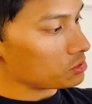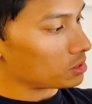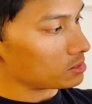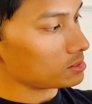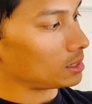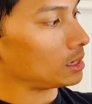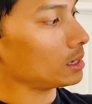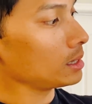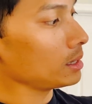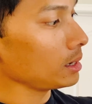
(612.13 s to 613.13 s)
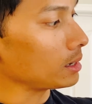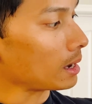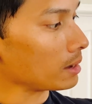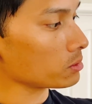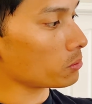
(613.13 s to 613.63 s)
You can see it
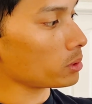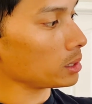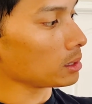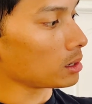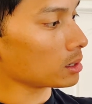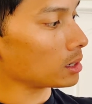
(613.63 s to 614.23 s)
has a really long